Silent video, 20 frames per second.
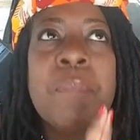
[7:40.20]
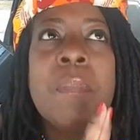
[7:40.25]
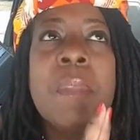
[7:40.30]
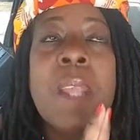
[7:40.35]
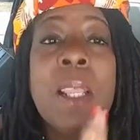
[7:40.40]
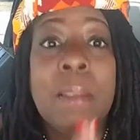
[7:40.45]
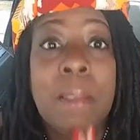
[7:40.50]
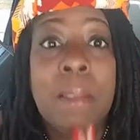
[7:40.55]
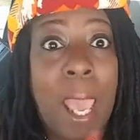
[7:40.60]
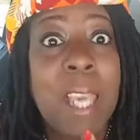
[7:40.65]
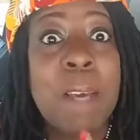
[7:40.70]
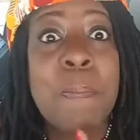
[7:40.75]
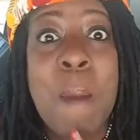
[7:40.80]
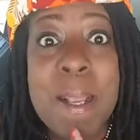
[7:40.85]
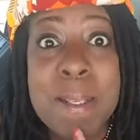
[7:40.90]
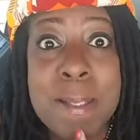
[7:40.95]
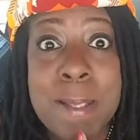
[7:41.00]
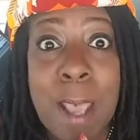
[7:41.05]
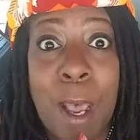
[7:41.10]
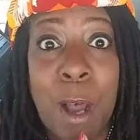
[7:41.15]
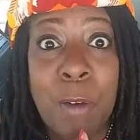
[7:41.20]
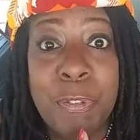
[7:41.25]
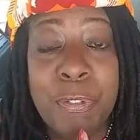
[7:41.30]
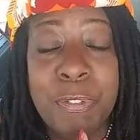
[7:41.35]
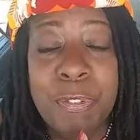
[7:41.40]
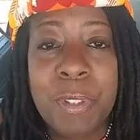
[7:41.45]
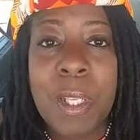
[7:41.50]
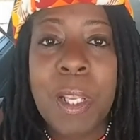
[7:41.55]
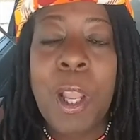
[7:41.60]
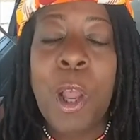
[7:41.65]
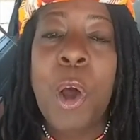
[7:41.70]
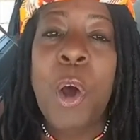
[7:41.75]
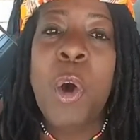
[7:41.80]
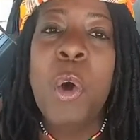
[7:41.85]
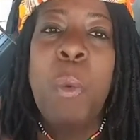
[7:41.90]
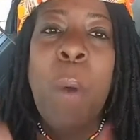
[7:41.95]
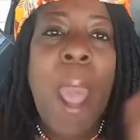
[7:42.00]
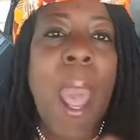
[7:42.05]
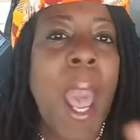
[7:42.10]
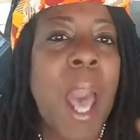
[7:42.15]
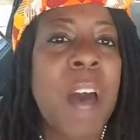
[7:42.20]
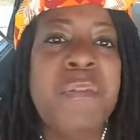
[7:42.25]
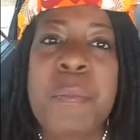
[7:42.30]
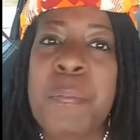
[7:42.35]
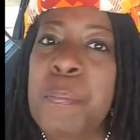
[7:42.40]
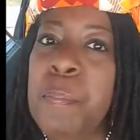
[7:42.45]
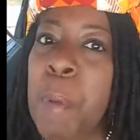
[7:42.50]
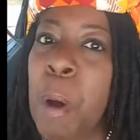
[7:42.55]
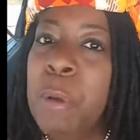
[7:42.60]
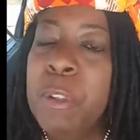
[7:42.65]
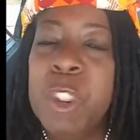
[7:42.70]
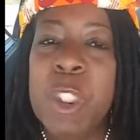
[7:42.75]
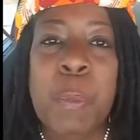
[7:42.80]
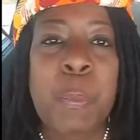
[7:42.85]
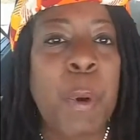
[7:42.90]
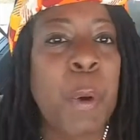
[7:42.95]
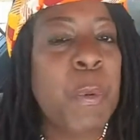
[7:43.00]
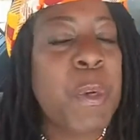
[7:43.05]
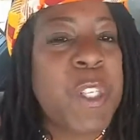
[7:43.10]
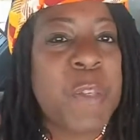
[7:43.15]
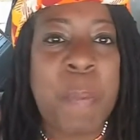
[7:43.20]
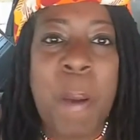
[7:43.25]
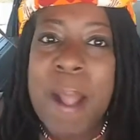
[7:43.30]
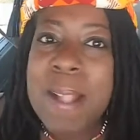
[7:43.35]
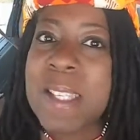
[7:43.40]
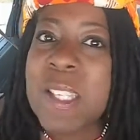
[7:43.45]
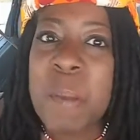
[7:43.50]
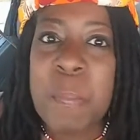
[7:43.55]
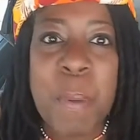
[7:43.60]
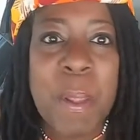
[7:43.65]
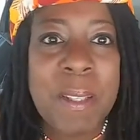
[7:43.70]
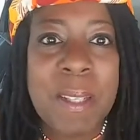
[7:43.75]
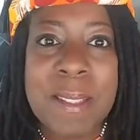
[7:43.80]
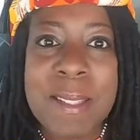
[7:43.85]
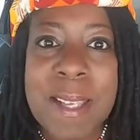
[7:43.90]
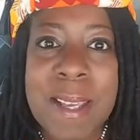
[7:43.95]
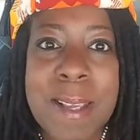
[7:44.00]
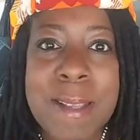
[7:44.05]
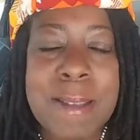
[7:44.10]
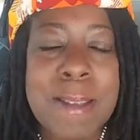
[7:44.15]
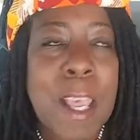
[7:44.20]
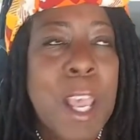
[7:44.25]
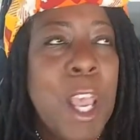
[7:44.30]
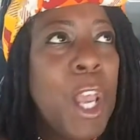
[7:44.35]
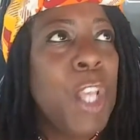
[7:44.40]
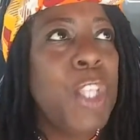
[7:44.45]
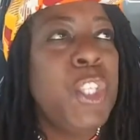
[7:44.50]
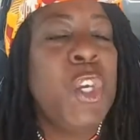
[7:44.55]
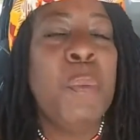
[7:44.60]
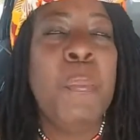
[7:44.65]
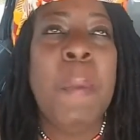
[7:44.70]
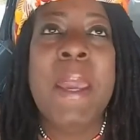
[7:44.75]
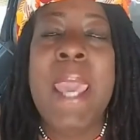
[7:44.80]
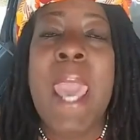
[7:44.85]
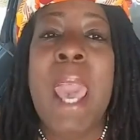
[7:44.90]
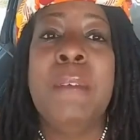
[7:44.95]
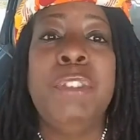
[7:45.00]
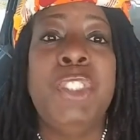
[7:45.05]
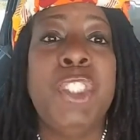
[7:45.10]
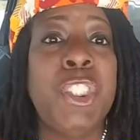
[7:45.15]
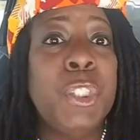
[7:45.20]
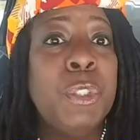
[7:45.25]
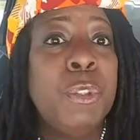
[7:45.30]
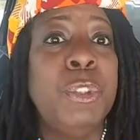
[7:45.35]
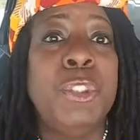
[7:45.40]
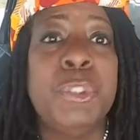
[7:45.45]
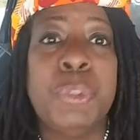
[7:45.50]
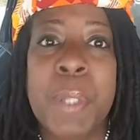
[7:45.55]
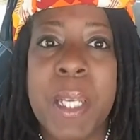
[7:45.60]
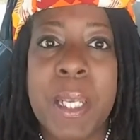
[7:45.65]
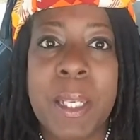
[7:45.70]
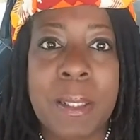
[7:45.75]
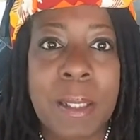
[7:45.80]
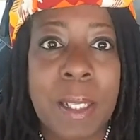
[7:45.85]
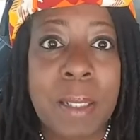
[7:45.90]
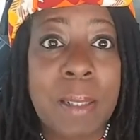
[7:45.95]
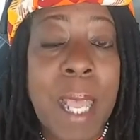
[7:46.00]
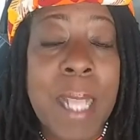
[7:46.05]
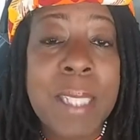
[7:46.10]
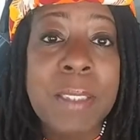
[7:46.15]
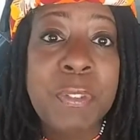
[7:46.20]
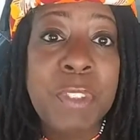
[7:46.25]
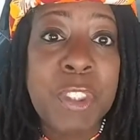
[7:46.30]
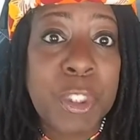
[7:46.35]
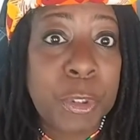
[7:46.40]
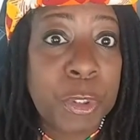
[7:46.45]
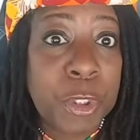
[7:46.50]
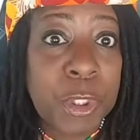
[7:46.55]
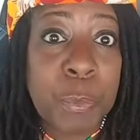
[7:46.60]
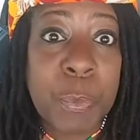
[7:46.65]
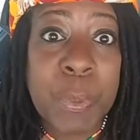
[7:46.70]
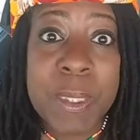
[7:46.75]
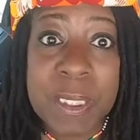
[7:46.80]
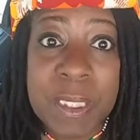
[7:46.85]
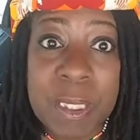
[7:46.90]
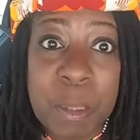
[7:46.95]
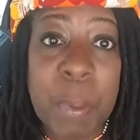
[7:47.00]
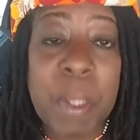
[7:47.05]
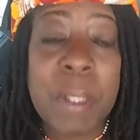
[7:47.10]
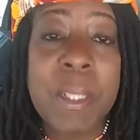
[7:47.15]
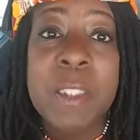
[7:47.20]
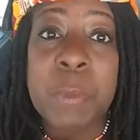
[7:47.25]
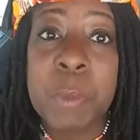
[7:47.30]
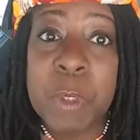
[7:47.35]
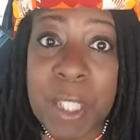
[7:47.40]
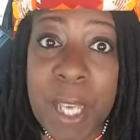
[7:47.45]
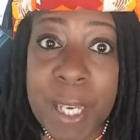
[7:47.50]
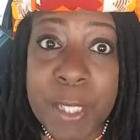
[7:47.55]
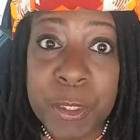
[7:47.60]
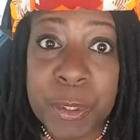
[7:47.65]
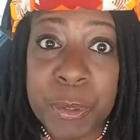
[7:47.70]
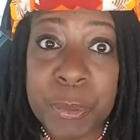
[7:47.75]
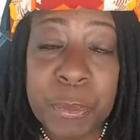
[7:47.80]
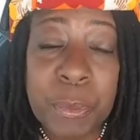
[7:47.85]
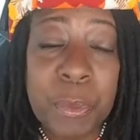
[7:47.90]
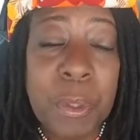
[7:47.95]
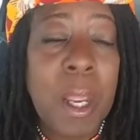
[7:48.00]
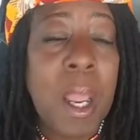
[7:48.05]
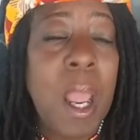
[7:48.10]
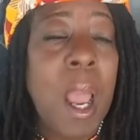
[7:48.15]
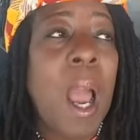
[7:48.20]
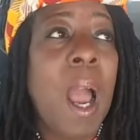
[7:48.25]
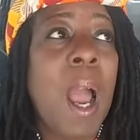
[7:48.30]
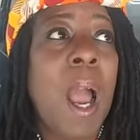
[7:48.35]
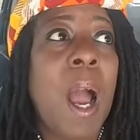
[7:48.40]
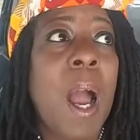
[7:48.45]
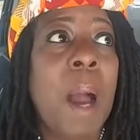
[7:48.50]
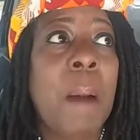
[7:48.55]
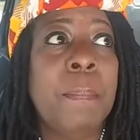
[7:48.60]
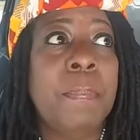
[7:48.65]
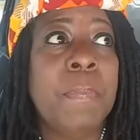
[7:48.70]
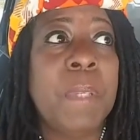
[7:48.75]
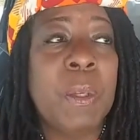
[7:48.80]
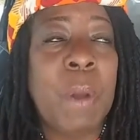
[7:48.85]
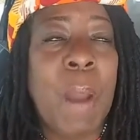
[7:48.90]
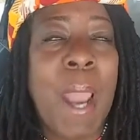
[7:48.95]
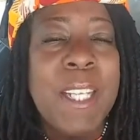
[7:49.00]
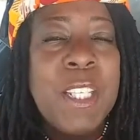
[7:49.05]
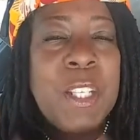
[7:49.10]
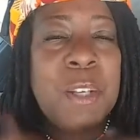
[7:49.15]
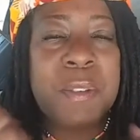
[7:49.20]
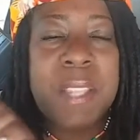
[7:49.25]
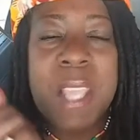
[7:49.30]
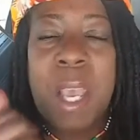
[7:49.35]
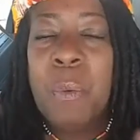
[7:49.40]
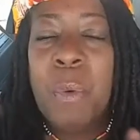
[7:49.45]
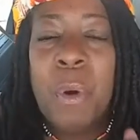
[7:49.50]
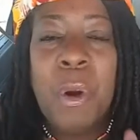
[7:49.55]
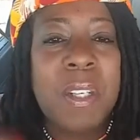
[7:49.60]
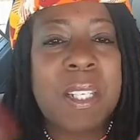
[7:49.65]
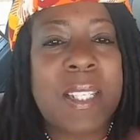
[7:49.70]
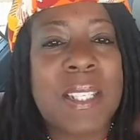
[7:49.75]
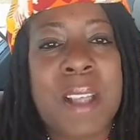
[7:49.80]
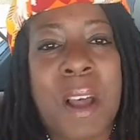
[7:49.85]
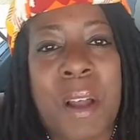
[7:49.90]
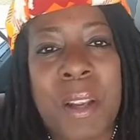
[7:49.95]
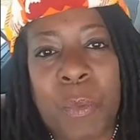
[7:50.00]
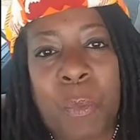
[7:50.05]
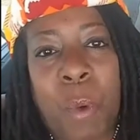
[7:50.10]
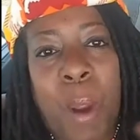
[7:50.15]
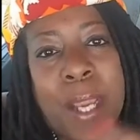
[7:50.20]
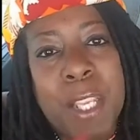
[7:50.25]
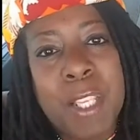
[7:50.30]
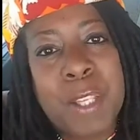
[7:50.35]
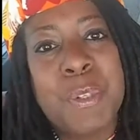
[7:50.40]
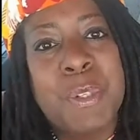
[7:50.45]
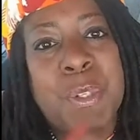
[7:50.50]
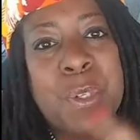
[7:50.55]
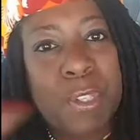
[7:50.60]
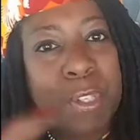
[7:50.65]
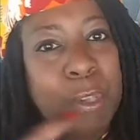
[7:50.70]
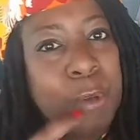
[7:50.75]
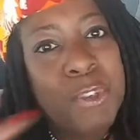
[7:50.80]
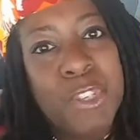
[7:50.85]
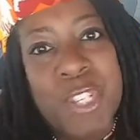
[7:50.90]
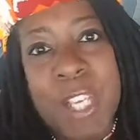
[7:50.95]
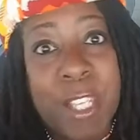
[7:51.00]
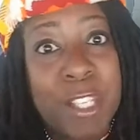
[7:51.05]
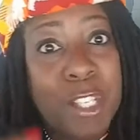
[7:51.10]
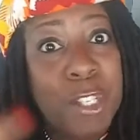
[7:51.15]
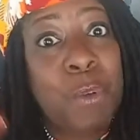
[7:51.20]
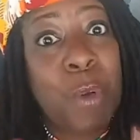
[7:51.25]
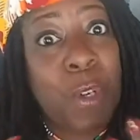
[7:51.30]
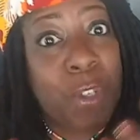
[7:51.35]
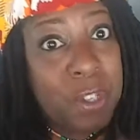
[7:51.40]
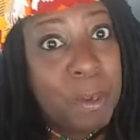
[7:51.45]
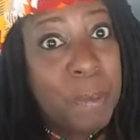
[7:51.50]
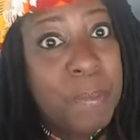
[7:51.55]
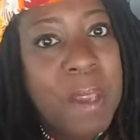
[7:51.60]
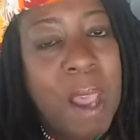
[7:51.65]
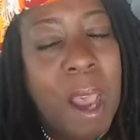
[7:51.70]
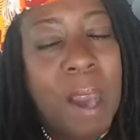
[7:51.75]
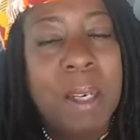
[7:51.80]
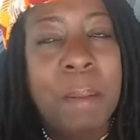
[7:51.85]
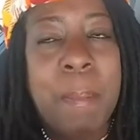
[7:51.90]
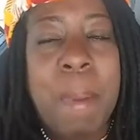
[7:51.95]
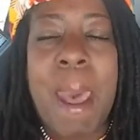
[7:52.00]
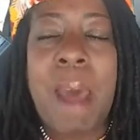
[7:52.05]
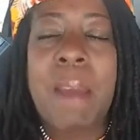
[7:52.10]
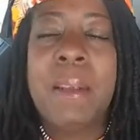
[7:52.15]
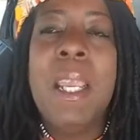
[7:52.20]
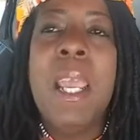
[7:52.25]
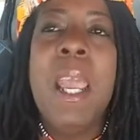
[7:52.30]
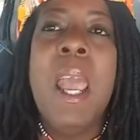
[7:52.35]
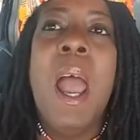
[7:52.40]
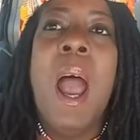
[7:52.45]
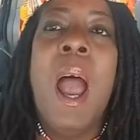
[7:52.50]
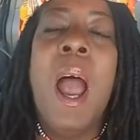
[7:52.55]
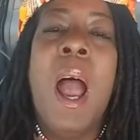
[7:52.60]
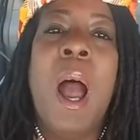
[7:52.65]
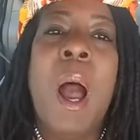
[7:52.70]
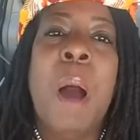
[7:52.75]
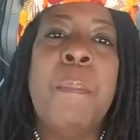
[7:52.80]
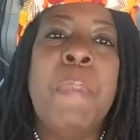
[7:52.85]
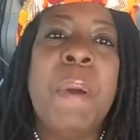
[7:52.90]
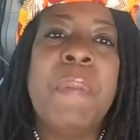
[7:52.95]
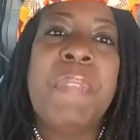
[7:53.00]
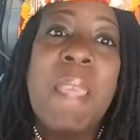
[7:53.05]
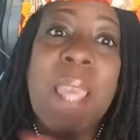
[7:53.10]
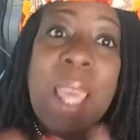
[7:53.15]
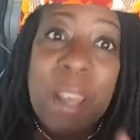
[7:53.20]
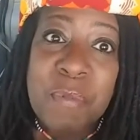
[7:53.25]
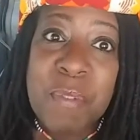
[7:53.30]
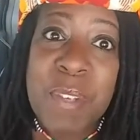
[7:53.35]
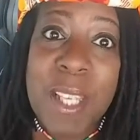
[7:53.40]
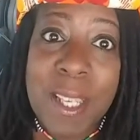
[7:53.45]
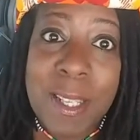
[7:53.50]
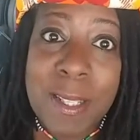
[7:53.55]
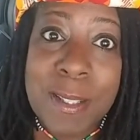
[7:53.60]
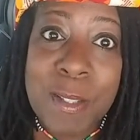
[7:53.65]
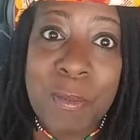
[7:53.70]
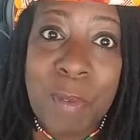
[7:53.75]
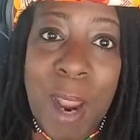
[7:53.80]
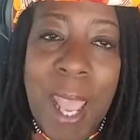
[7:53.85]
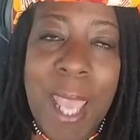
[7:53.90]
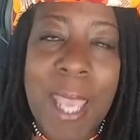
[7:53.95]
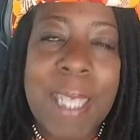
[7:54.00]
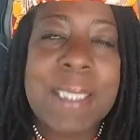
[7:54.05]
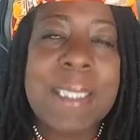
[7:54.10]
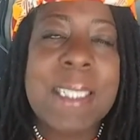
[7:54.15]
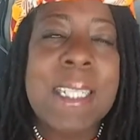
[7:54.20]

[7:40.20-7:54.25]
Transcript: like myself, who have multiple responsibilities. You may have children, lots of children with disabilities, which I do. I had to use that word. It's the only word I can use to associate, so you understand what I'm talking about. But they have needs, right?